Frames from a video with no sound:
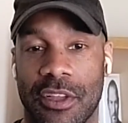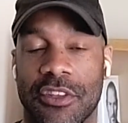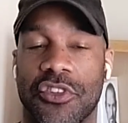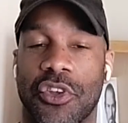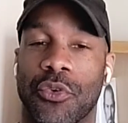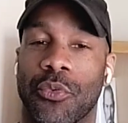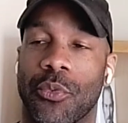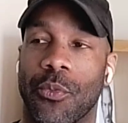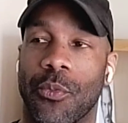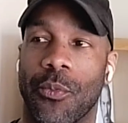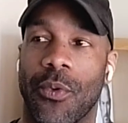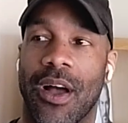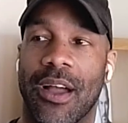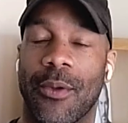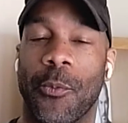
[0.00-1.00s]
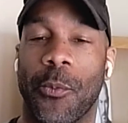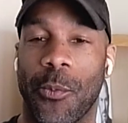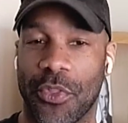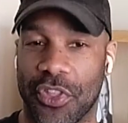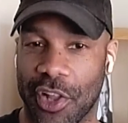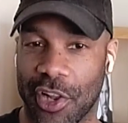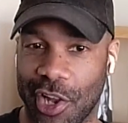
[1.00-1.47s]
So
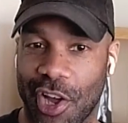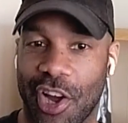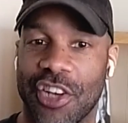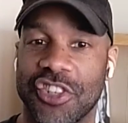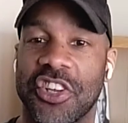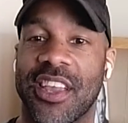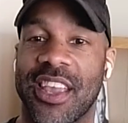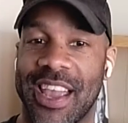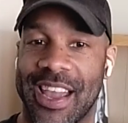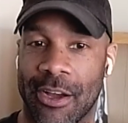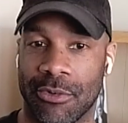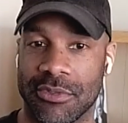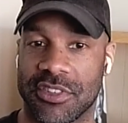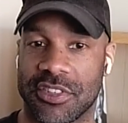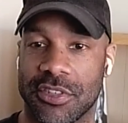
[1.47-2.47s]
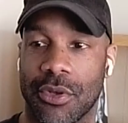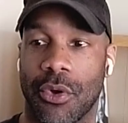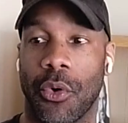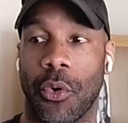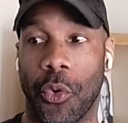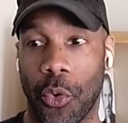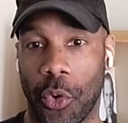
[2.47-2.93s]
with a large account
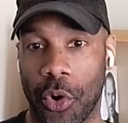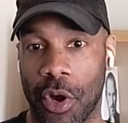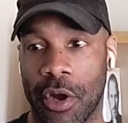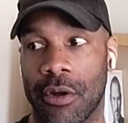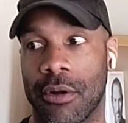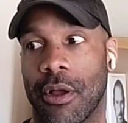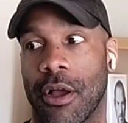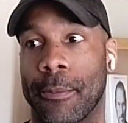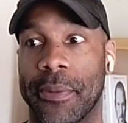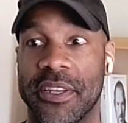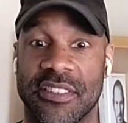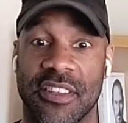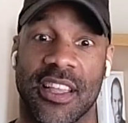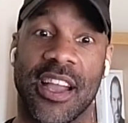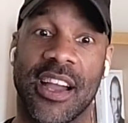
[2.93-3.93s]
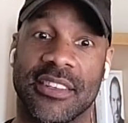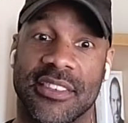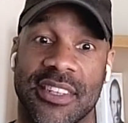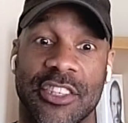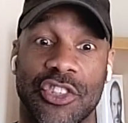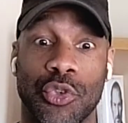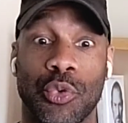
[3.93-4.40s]
or a piece of
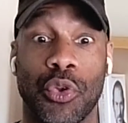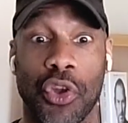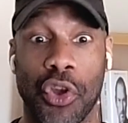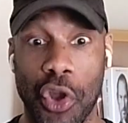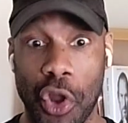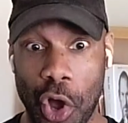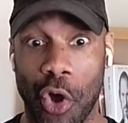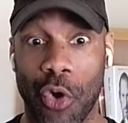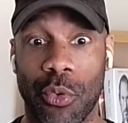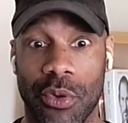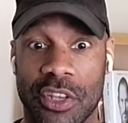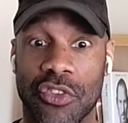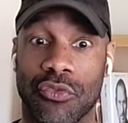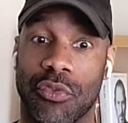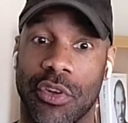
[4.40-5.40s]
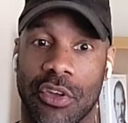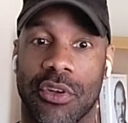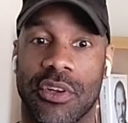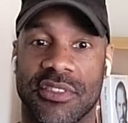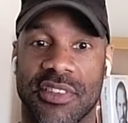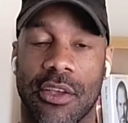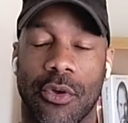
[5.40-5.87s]
content that you know is really
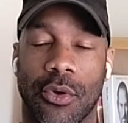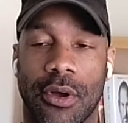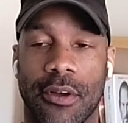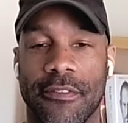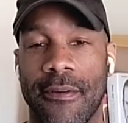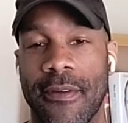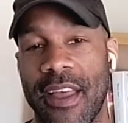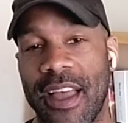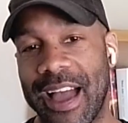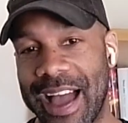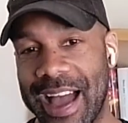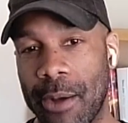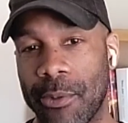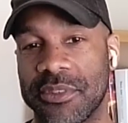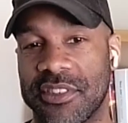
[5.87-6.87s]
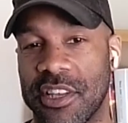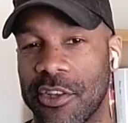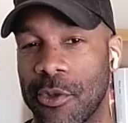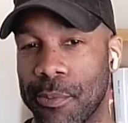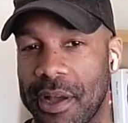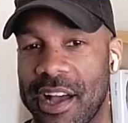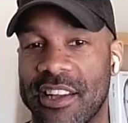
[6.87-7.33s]
going to take off, I would say
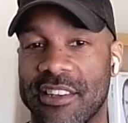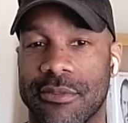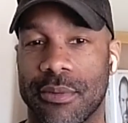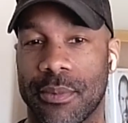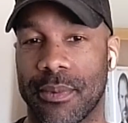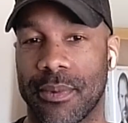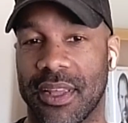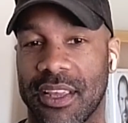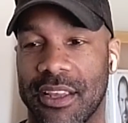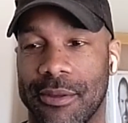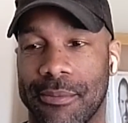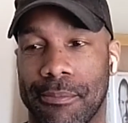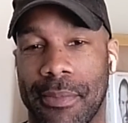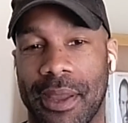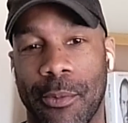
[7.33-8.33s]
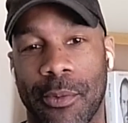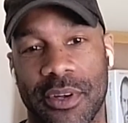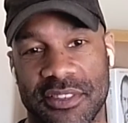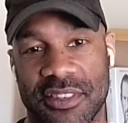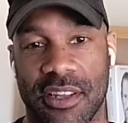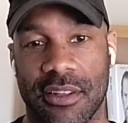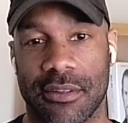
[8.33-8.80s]
you possibly may
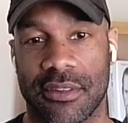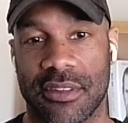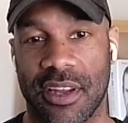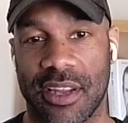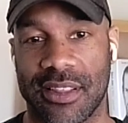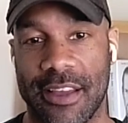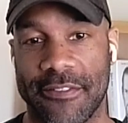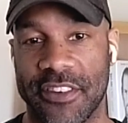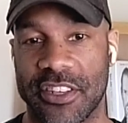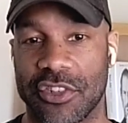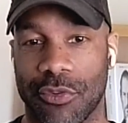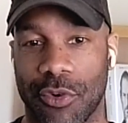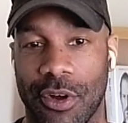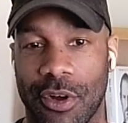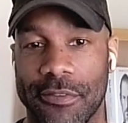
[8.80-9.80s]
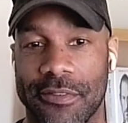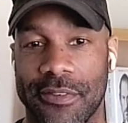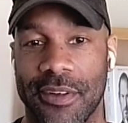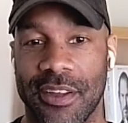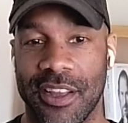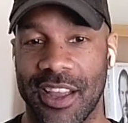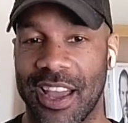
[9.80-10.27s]
want to take that feature off,
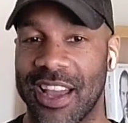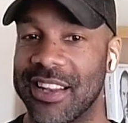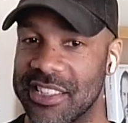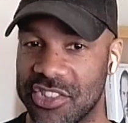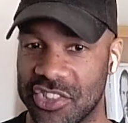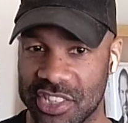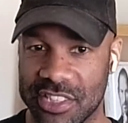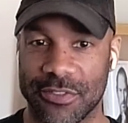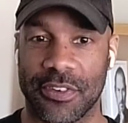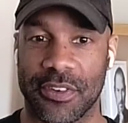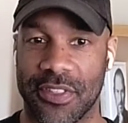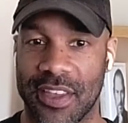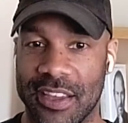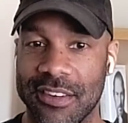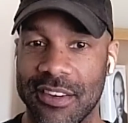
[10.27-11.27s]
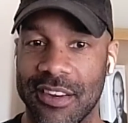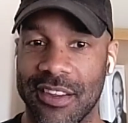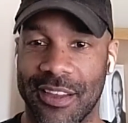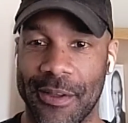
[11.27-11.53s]
at least just for then.